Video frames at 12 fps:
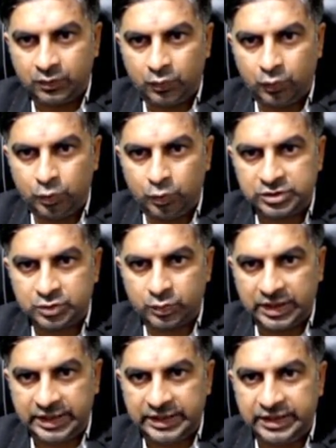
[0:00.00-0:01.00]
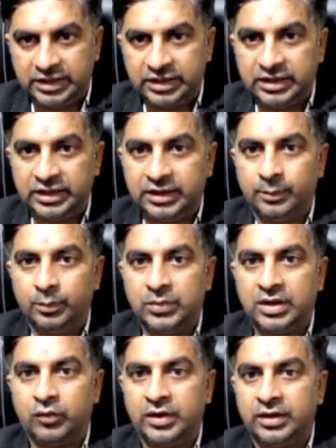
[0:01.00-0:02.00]
whole square, identity
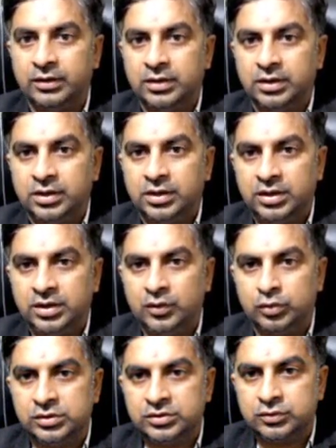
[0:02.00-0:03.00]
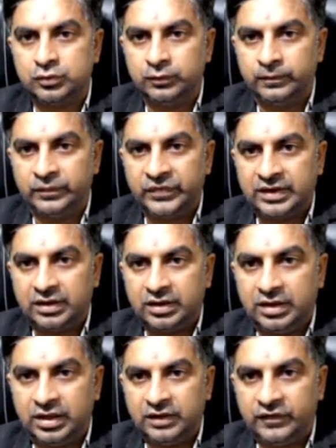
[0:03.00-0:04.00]
number 1, equals to
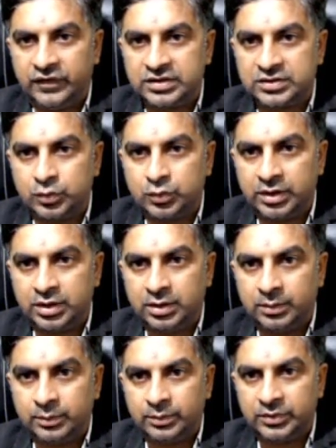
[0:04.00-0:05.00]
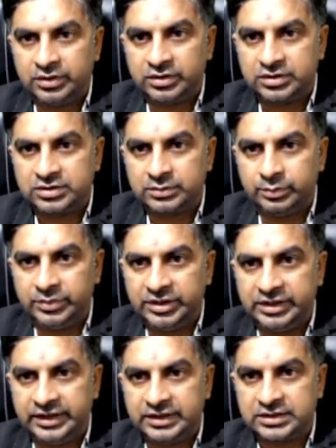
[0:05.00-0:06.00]
alpha square plus
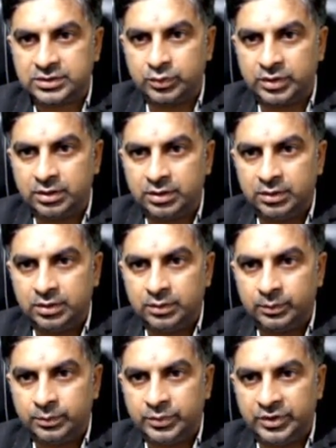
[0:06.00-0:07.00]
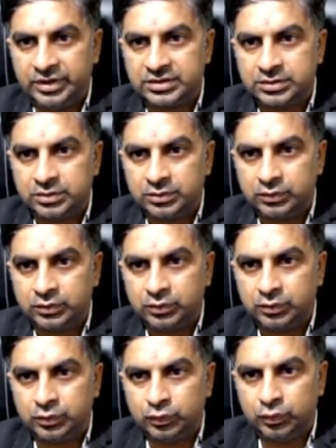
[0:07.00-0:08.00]
beta square plus
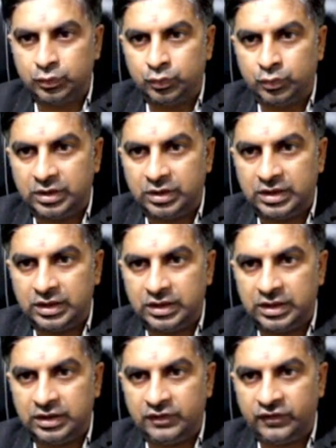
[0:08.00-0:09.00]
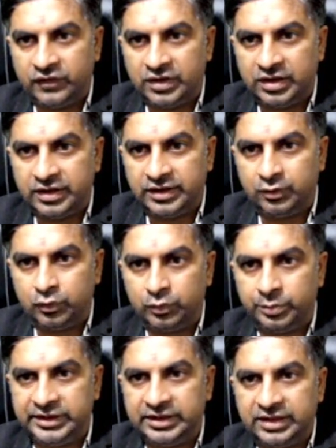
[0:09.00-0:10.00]
2 alpha into
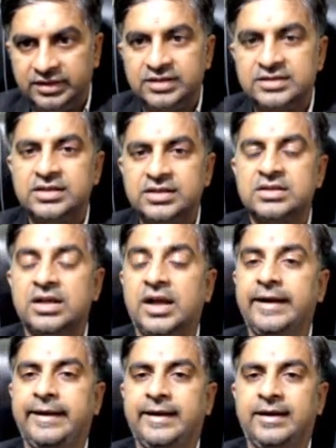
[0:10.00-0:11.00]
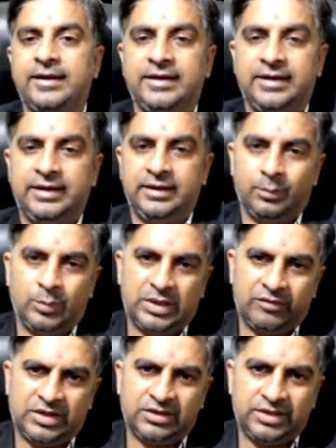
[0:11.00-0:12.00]
beta. This is identity number
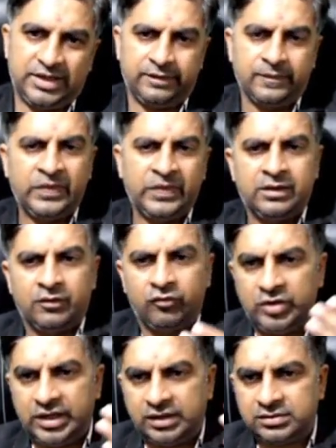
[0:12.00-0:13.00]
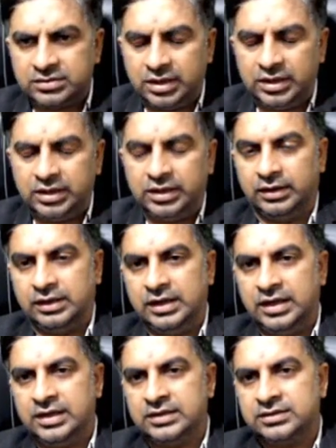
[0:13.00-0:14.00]
1 that we had studied in
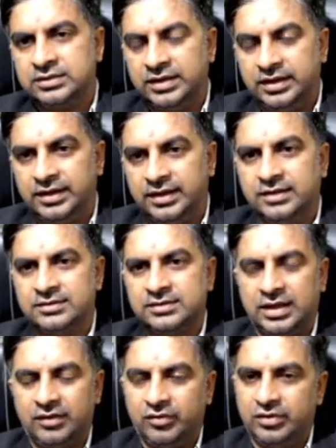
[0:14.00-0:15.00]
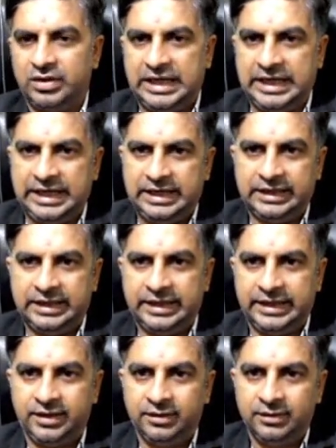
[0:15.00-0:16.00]
class 6, 7, 8,
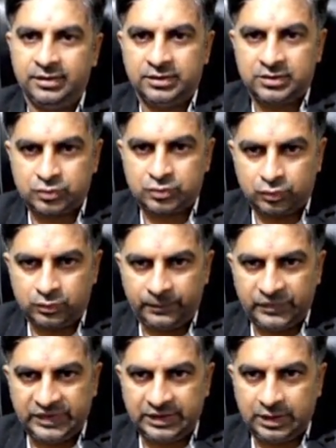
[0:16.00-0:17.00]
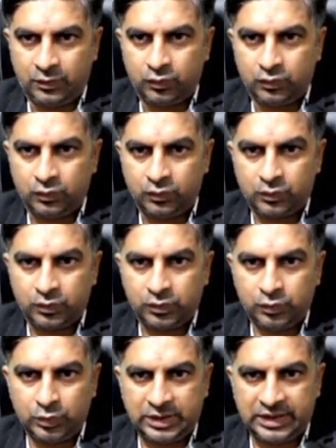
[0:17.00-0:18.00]
9. So now
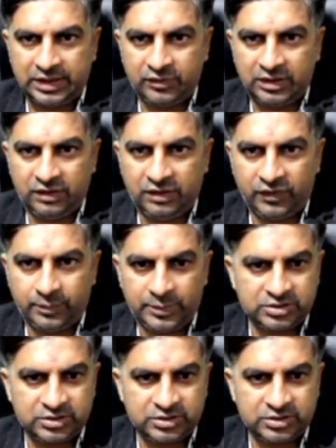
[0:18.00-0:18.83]
you are having alpha plus